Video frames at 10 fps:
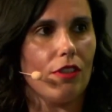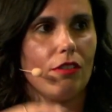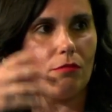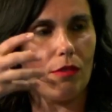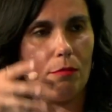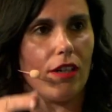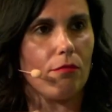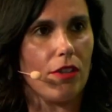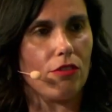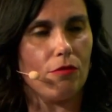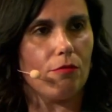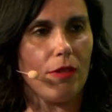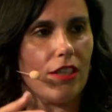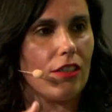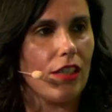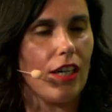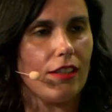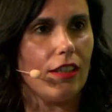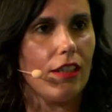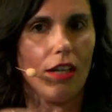given that the first
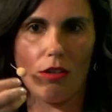user